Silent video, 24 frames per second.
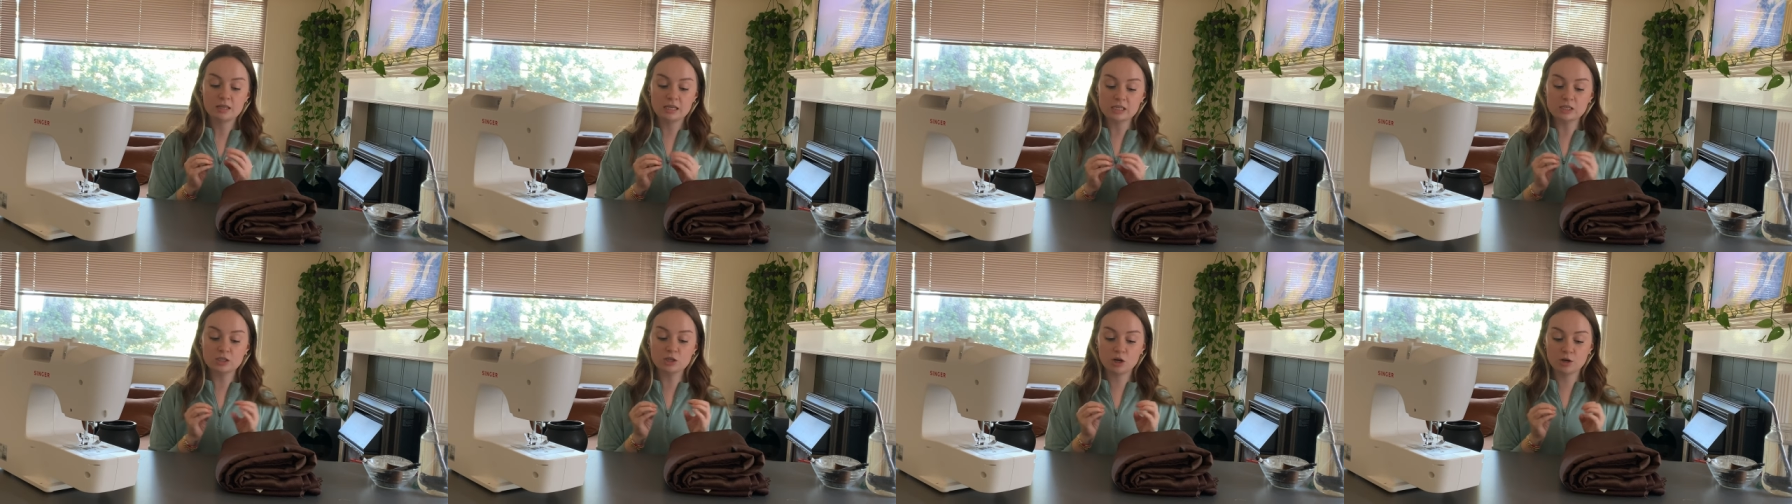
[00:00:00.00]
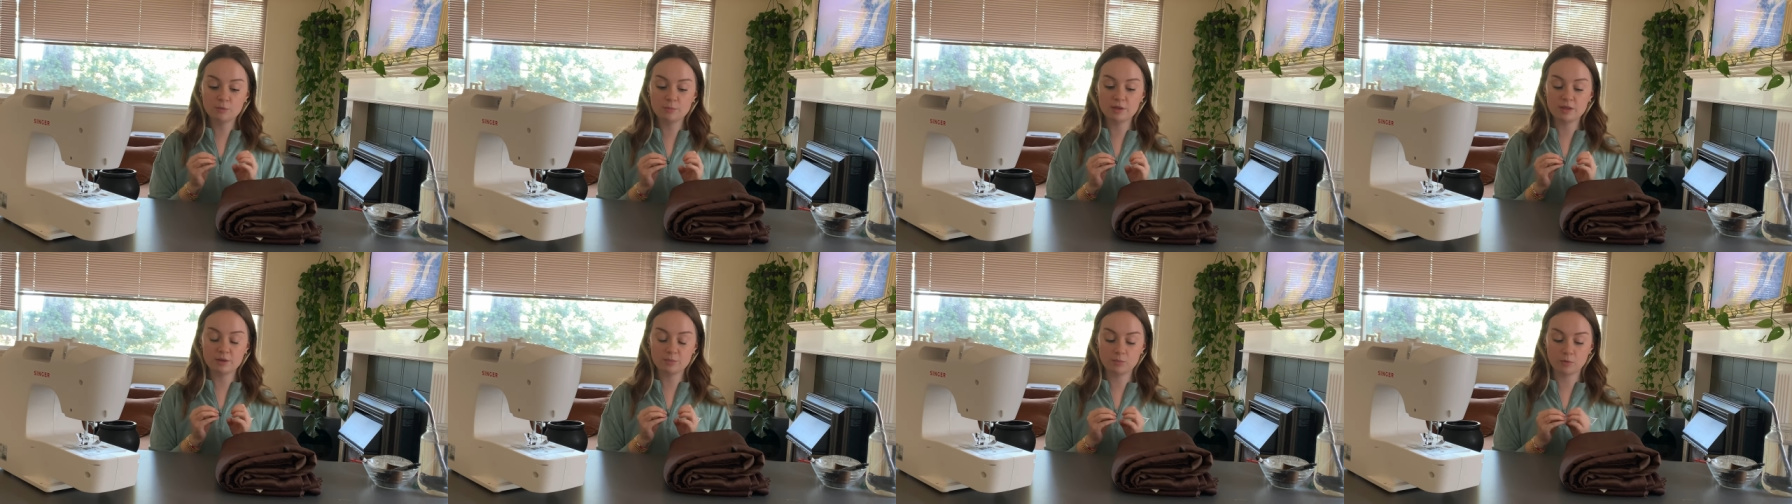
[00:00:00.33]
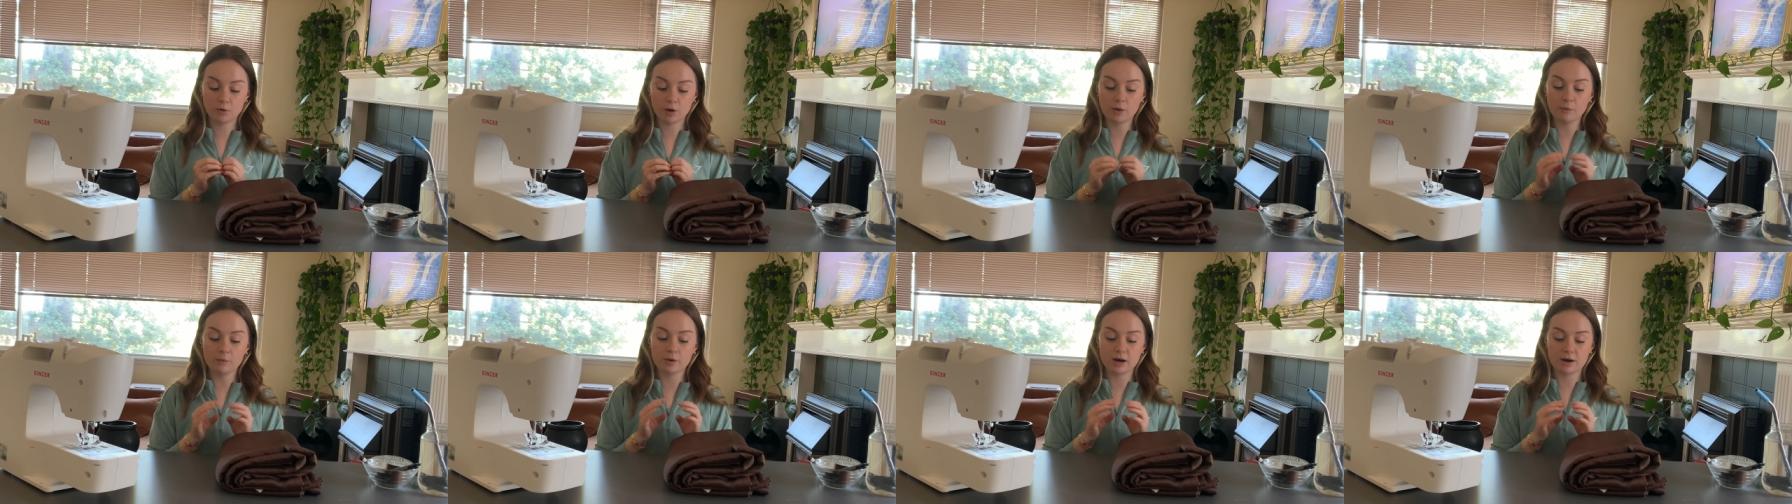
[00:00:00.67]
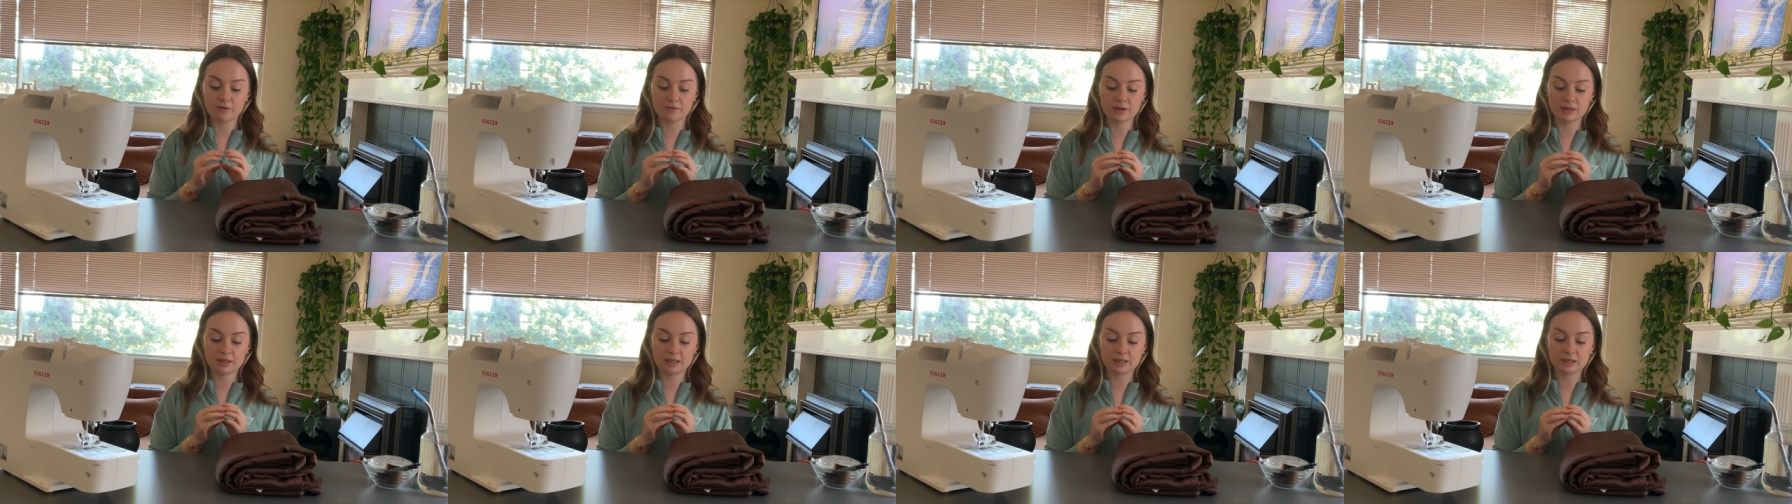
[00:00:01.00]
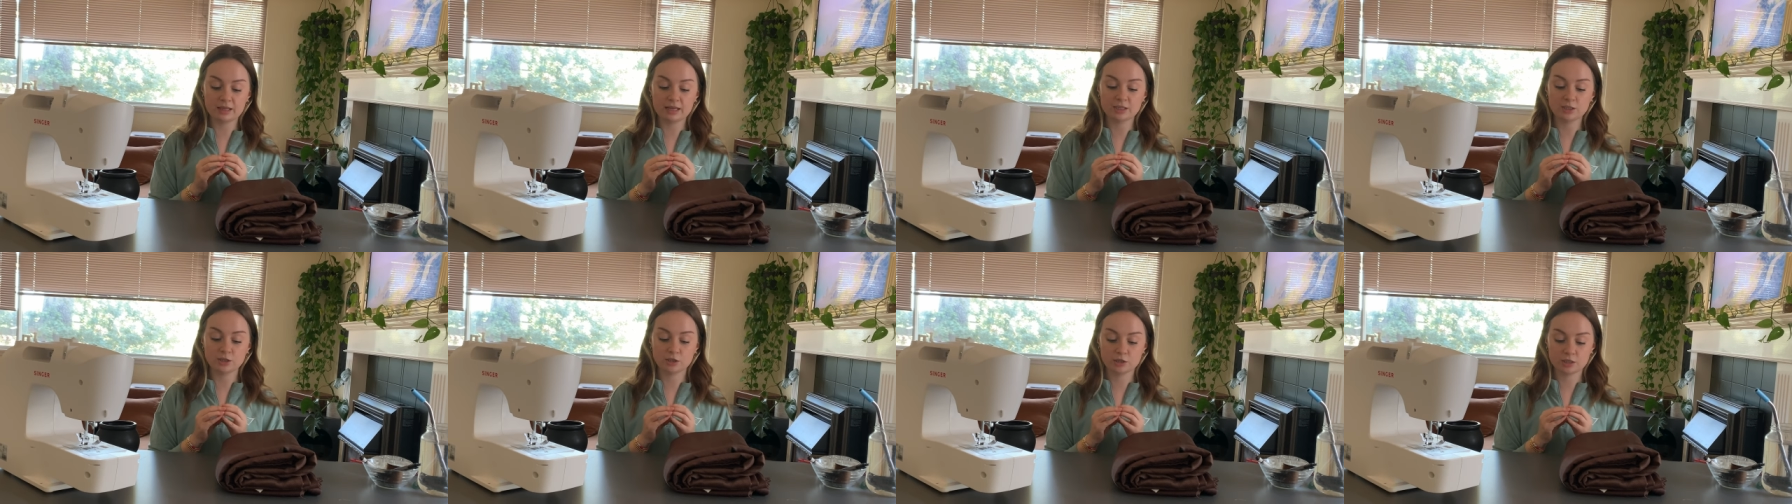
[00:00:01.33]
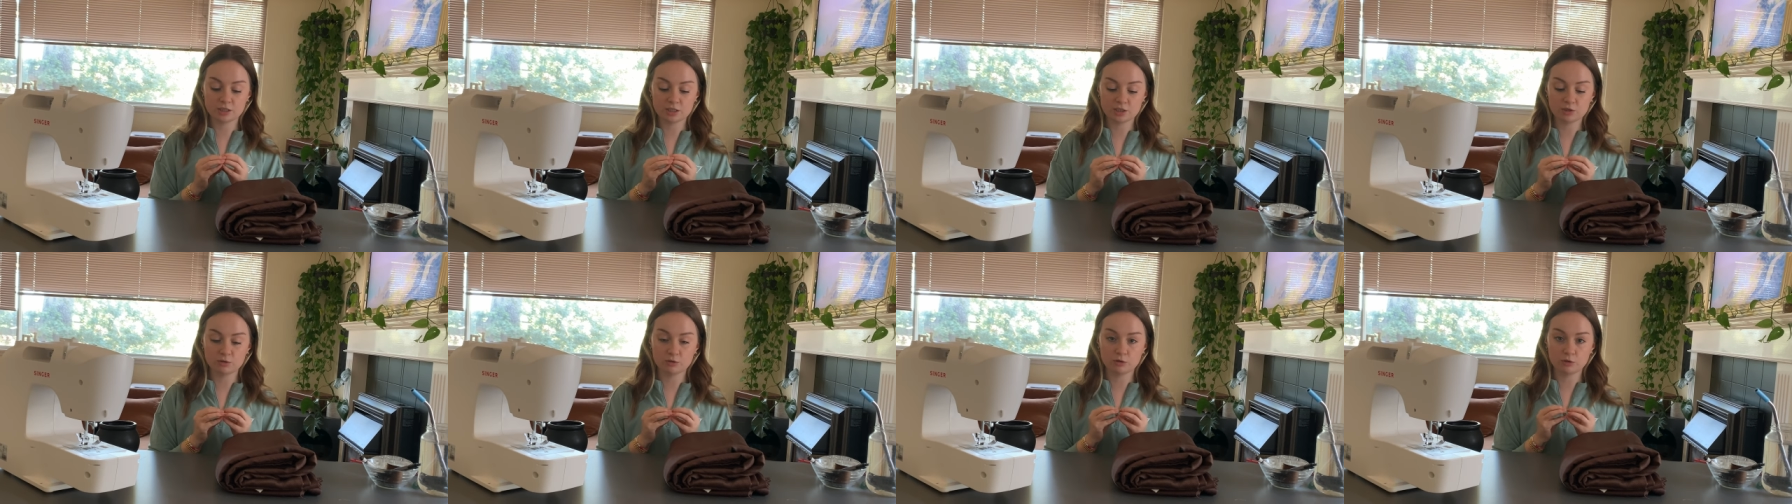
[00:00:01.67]
This could be the point where everything like turns
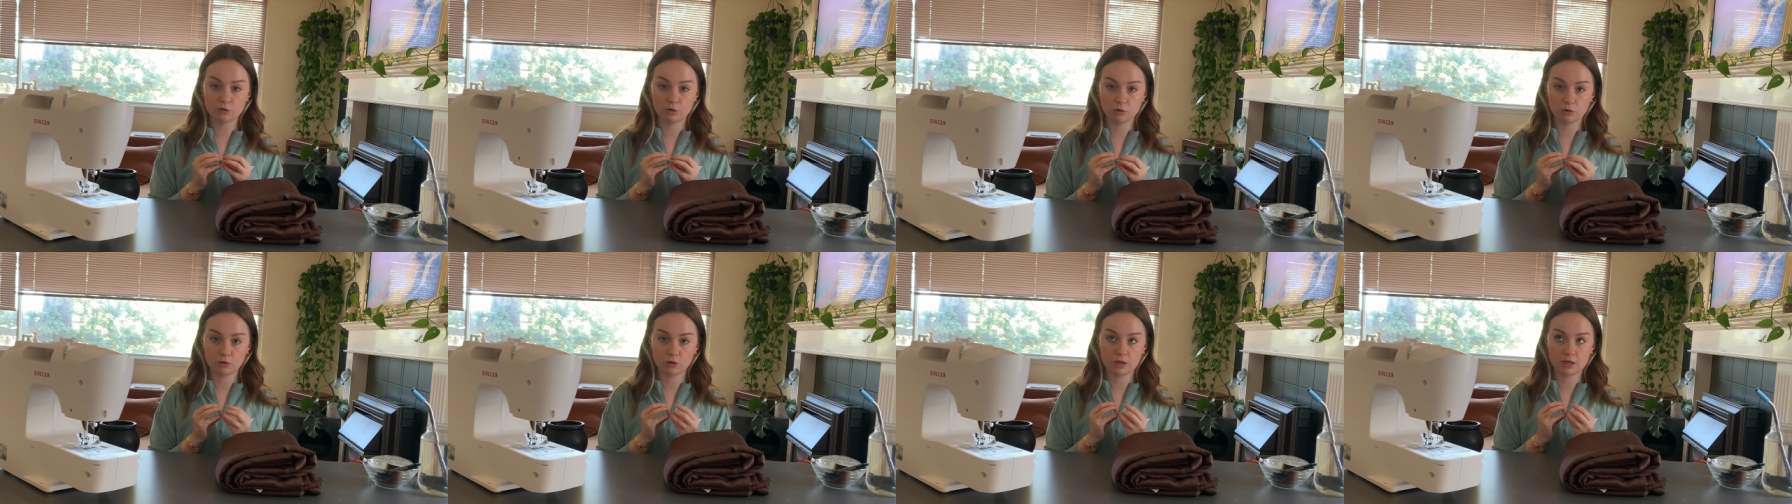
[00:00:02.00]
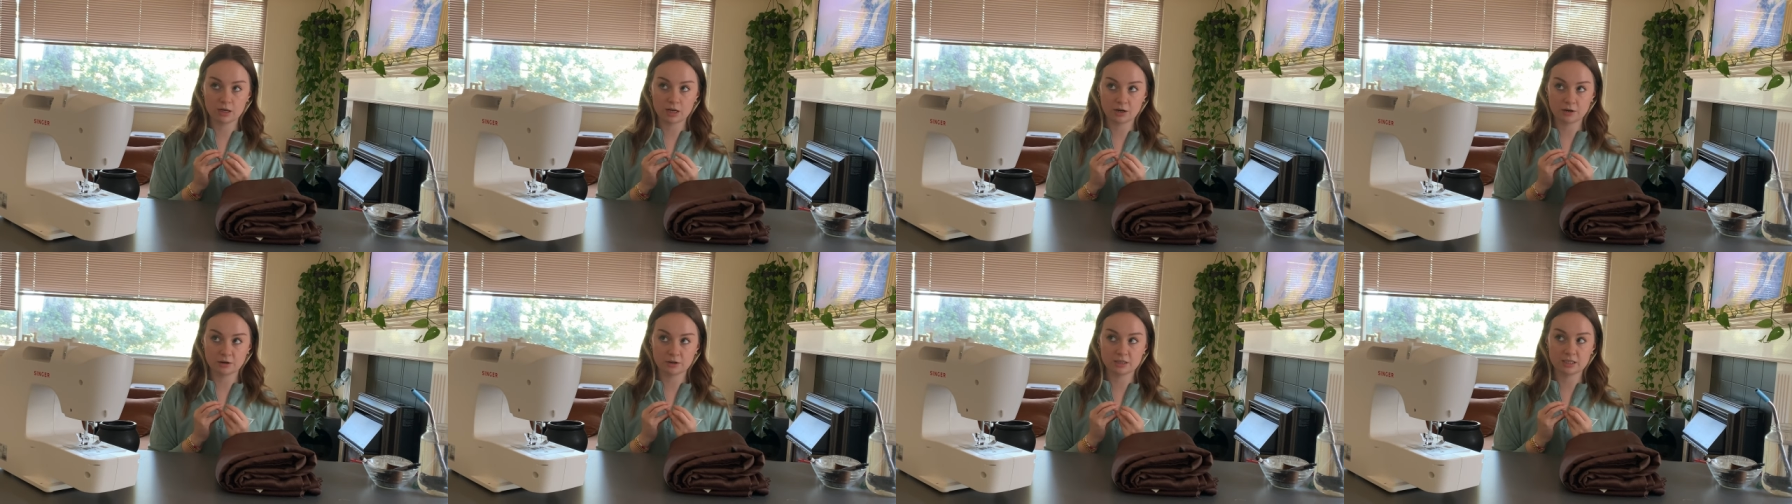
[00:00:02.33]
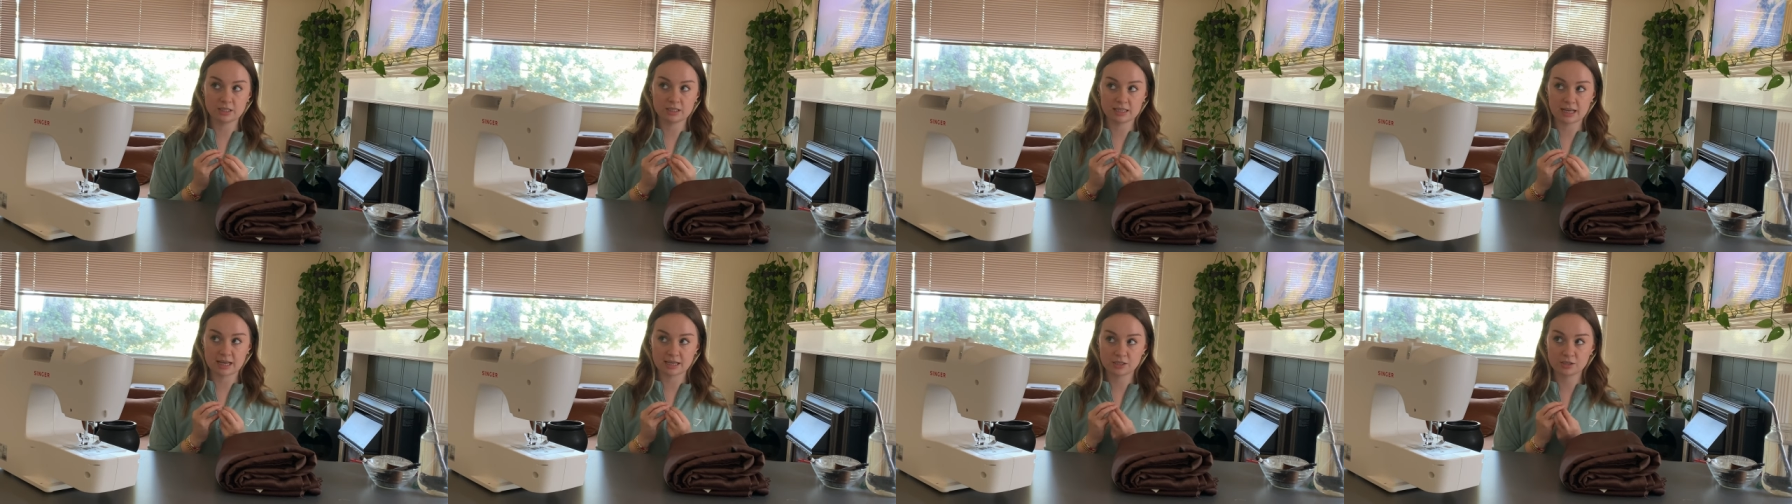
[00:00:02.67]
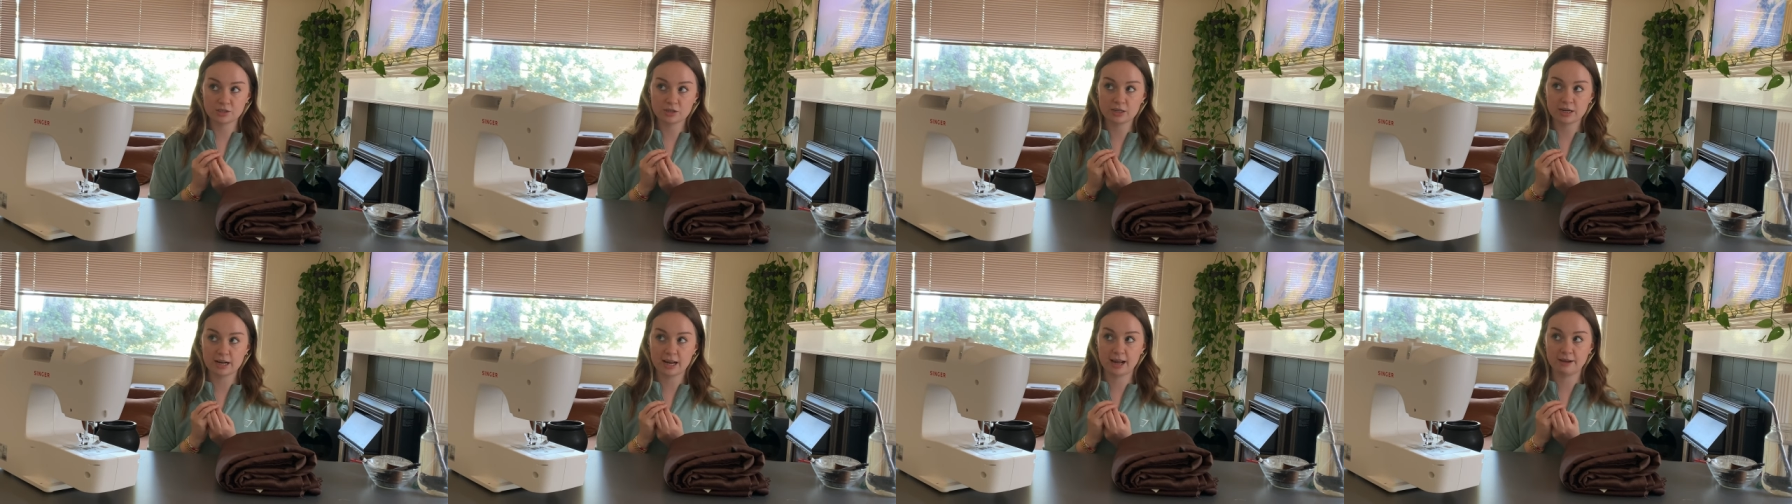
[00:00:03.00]
into a total and utter disaster and I